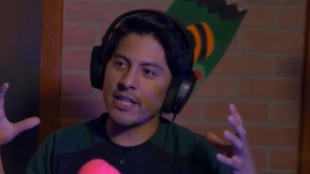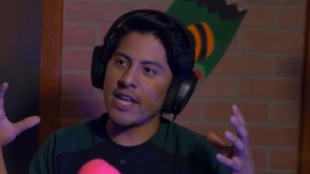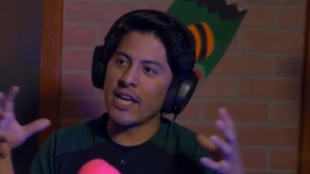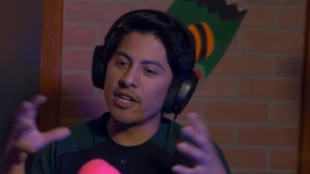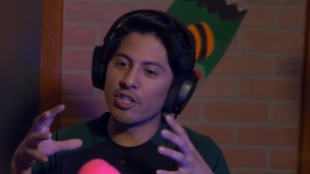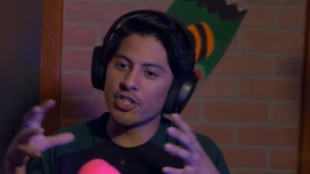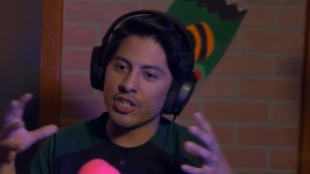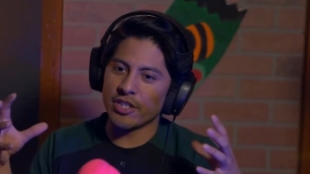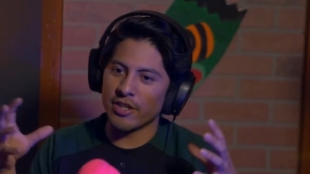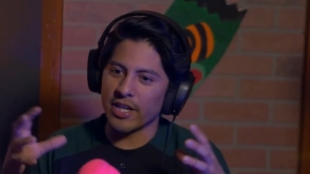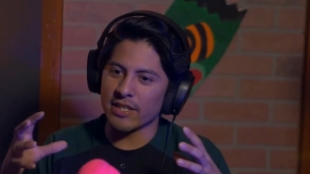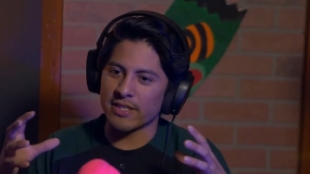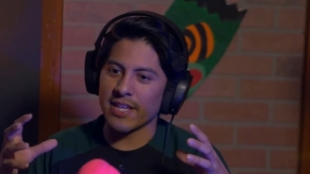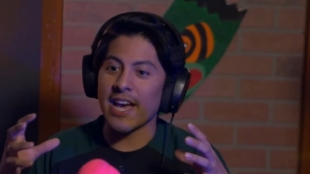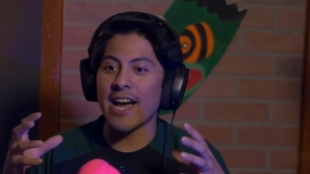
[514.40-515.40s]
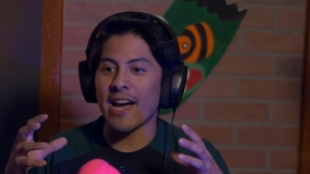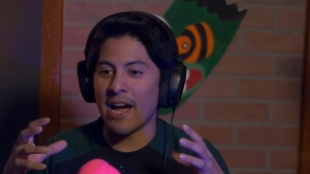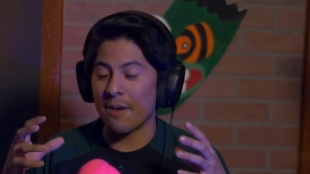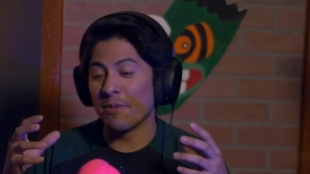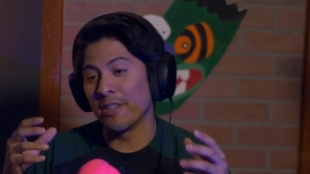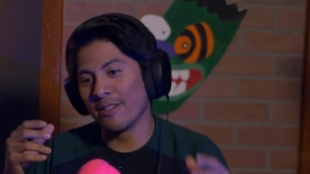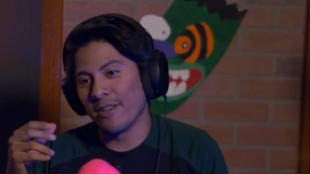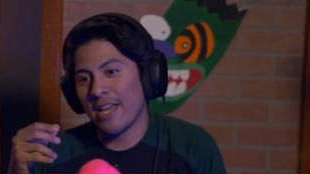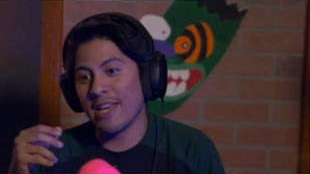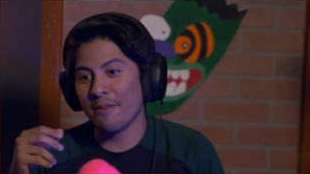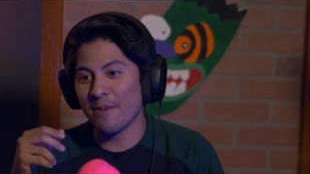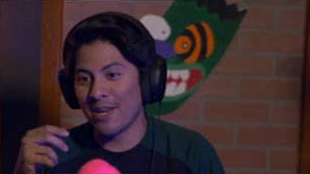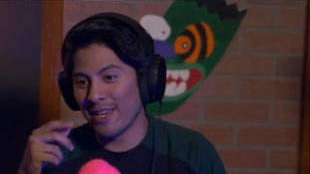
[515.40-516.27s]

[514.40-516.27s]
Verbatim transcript: an energy. You guys yeah, I mean, yeah.